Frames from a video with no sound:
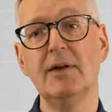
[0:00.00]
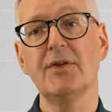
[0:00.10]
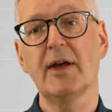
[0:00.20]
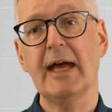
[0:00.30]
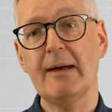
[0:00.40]

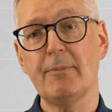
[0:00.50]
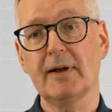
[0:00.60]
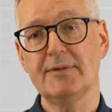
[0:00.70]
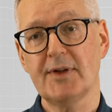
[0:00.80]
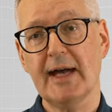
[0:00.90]
to, he
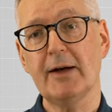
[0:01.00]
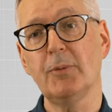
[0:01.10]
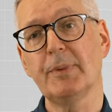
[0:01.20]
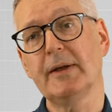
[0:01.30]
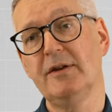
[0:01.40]
to
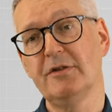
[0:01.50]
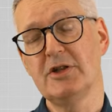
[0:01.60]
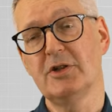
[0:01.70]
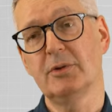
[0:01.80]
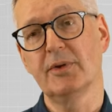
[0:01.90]
help
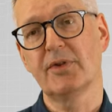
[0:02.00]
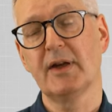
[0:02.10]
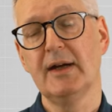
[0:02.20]
individuals